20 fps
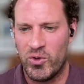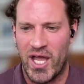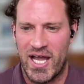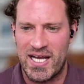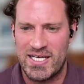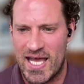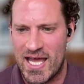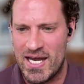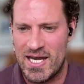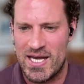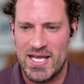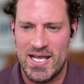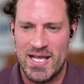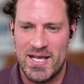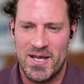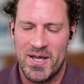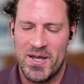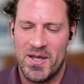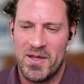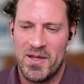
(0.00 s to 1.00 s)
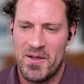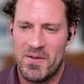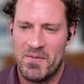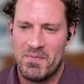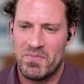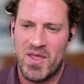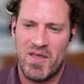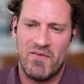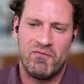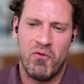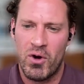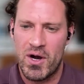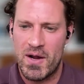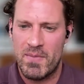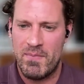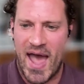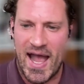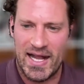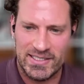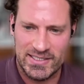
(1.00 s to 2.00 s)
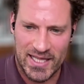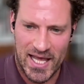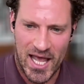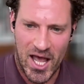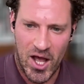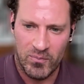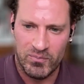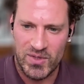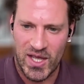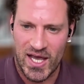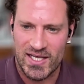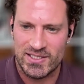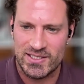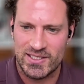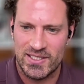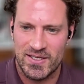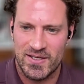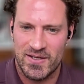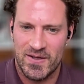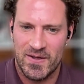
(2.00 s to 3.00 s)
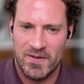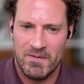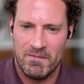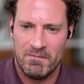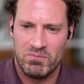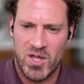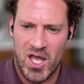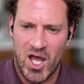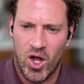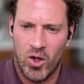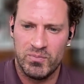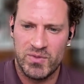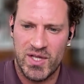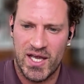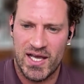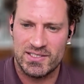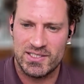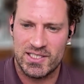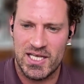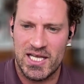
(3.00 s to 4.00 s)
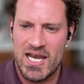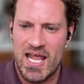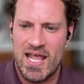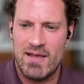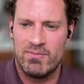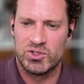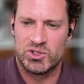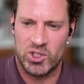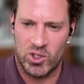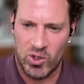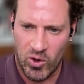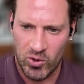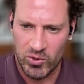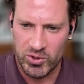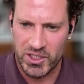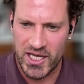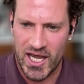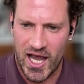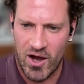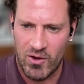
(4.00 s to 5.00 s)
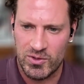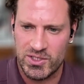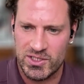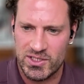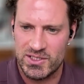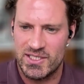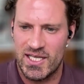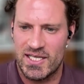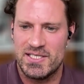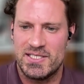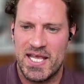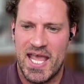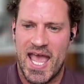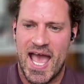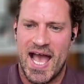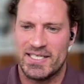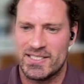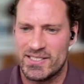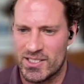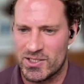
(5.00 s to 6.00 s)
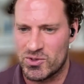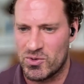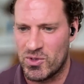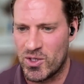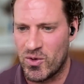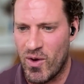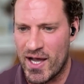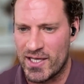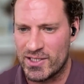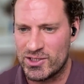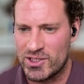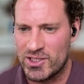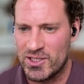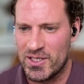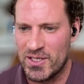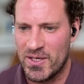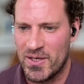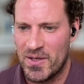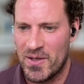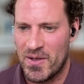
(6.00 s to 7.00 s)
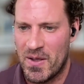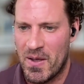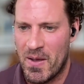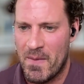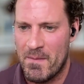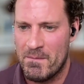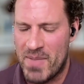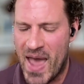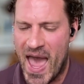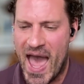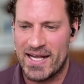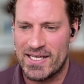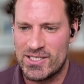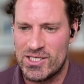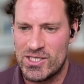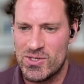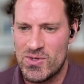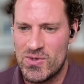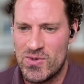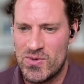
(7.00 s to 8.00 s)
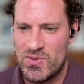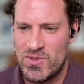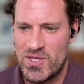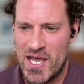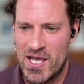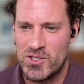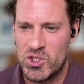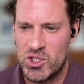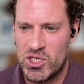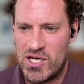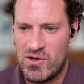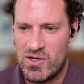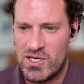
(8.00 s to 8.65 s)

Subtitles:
identity, they forward it back to the help desk. The help desk enables their old account, sends the access request back to the engineering